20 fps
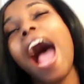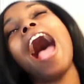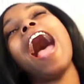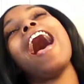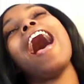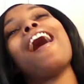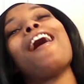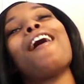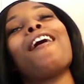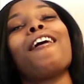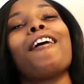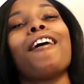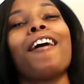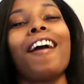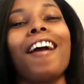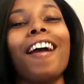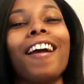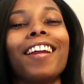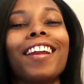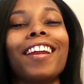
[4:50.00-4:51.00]
I
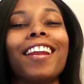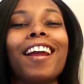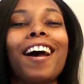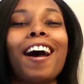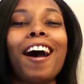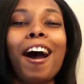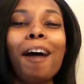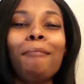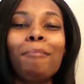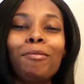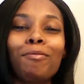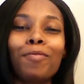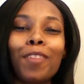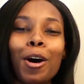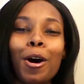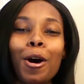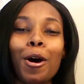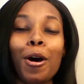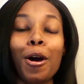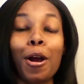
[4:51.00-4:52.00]
heard
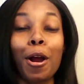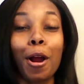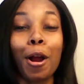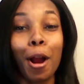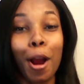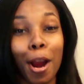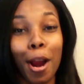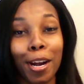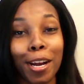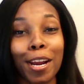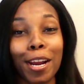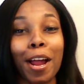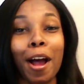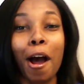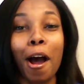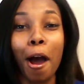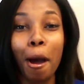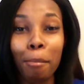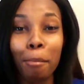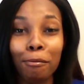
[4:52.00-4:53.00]
it
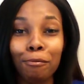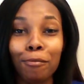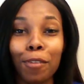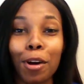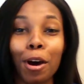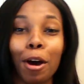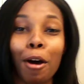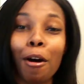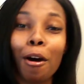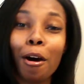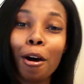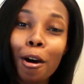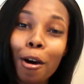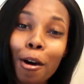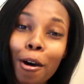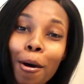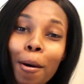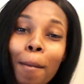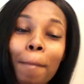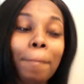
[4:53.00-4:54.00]
all
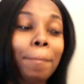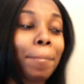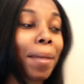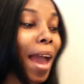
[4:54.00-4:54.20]
before.